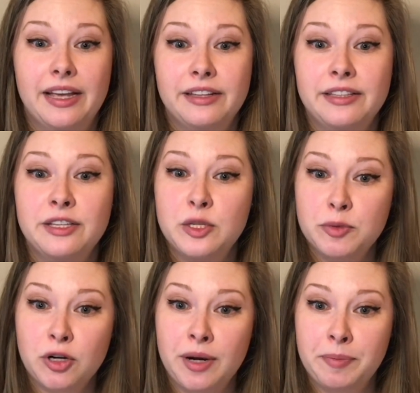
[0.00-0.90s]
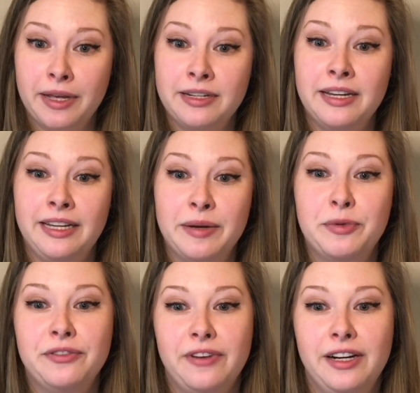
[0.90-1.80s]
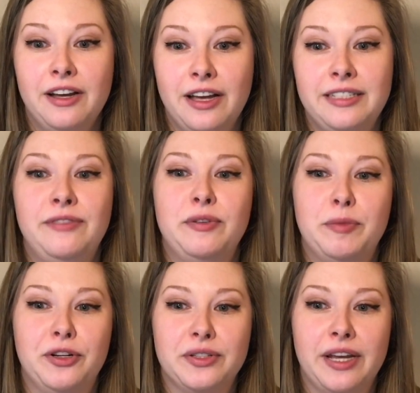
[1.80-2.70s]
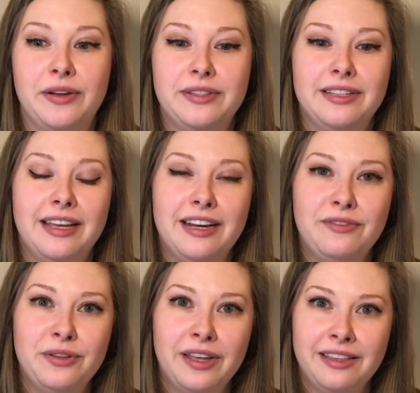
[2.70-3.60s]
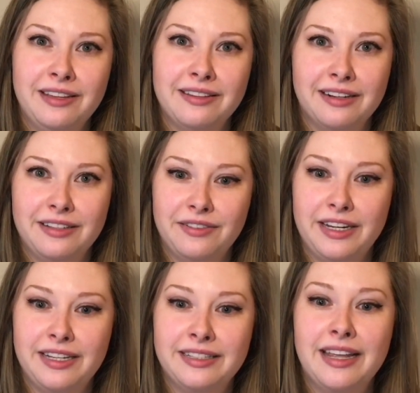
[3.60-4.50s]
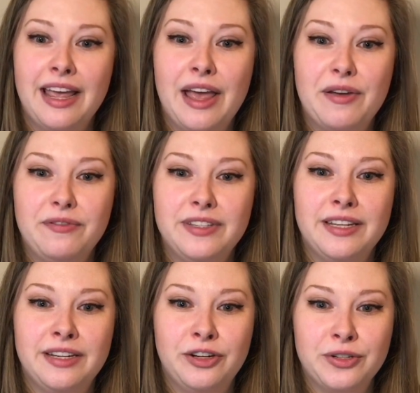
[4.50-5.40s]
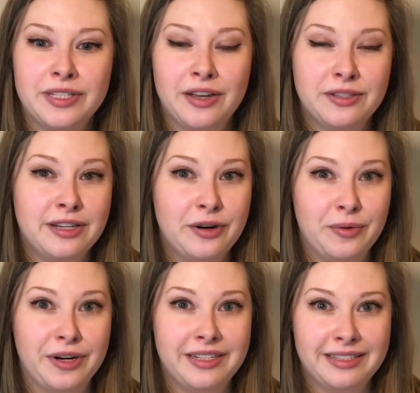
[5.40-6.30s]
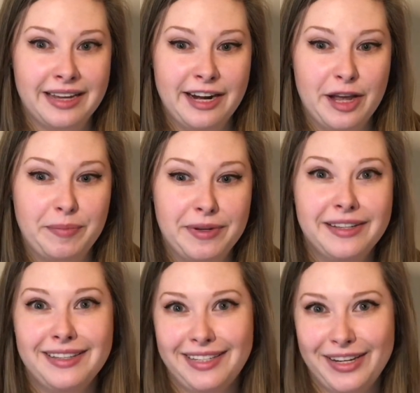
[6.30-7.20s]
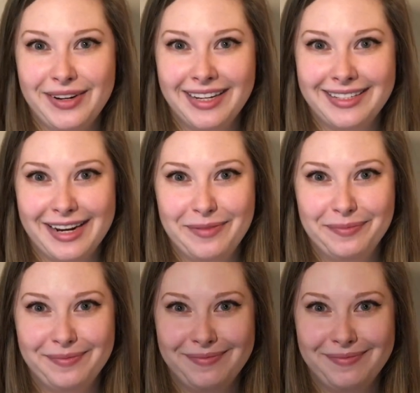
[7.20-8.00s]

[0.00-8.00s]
Click the subscribe button and get more fun content from Girl Scouts. And if you like these activities, visit girlscouts.org to sign up. See you next time.